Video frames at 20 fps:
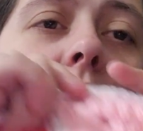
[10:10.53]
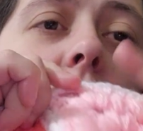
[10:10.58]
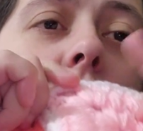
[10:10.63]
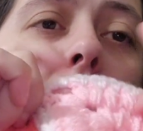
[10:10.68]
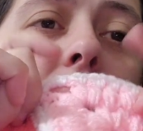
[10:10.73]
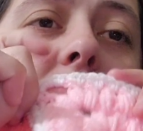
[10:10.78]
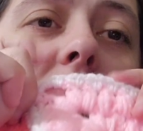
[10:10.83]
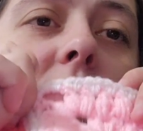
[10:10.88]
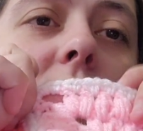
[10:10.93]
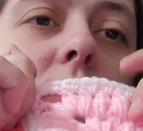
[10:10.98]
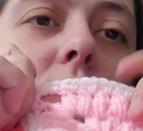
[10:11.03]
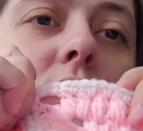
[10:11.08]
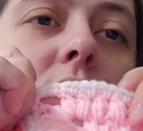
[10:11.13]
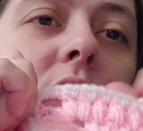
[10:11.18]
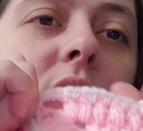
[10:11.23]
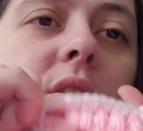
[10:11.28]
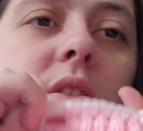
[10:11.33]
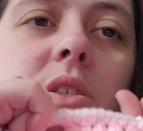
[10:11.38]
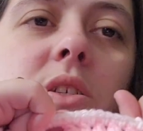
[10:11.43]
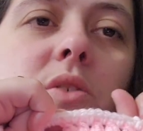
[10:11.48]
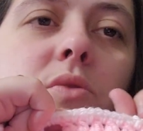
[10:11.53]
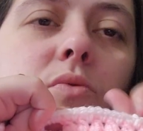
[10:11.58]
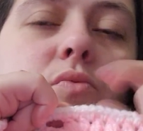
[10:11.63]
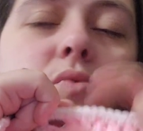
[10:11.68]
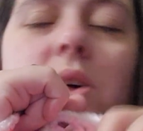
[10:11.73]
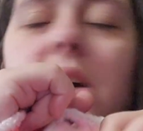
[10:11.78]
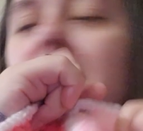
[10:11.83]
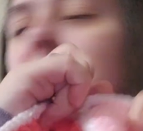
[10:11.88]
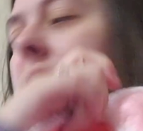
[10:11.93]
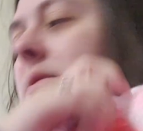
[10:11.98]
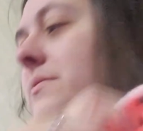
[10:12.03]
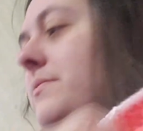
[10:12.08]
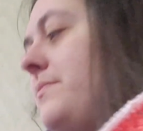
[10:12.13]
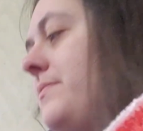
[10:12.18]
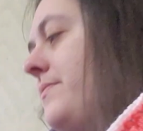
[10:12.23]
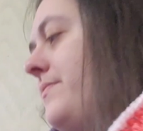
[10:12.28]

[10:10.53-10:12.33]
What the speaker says: And then of course this white.